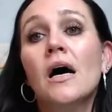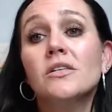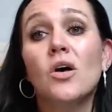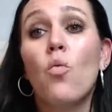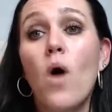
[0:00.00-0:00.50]

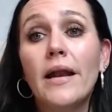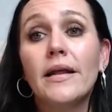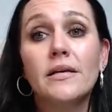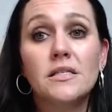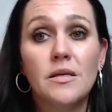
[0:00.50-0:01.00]
So
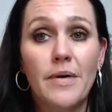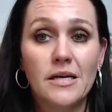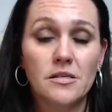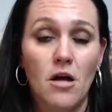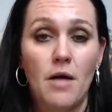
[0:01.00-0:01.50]
what is the
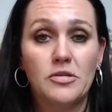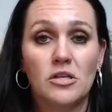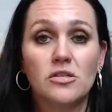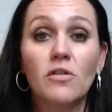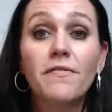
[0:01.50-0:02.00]
best
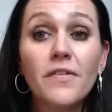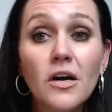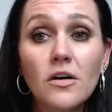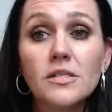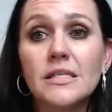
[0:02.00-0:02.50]
option? So
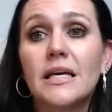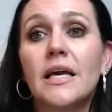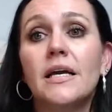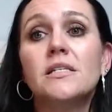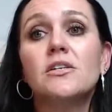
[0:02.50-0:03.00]
first, the
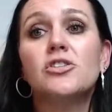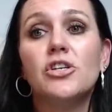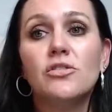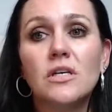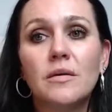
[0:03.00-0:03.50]
key to
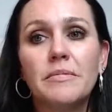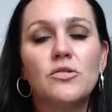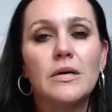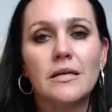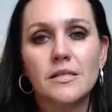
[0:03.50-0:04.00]
choosing
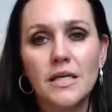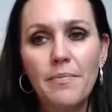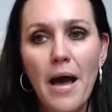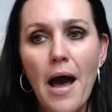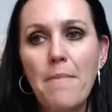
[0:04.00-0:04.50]
between a
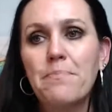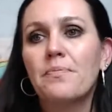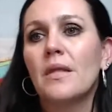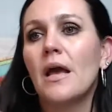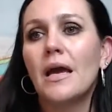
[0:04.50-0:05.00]
CPAP
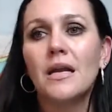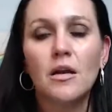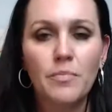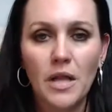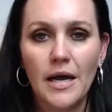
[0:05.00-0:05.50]
and an
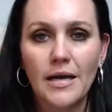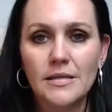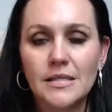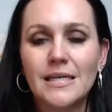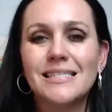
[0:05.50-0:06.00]

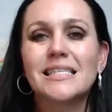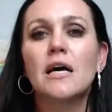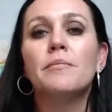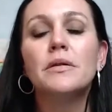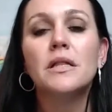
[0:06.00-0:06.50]
appliance is
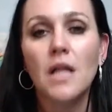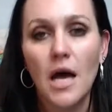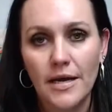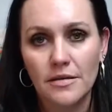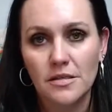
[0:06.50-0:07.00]

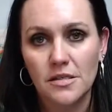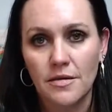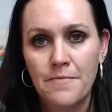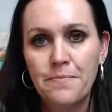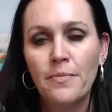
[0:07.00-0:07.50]

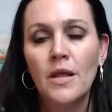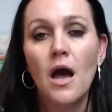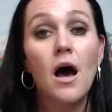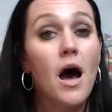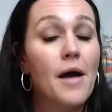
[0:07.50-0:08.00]
compliance.
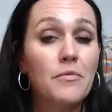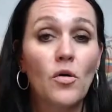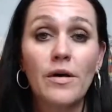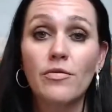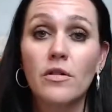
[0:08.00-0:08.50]
I'm
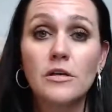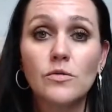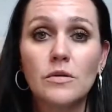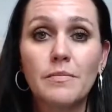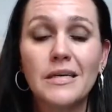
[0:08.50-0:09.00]
going through
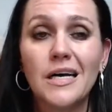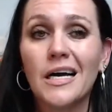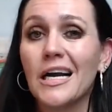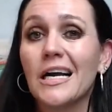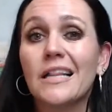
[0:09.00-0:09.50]
this with my
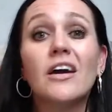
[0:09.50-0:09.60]
daughter.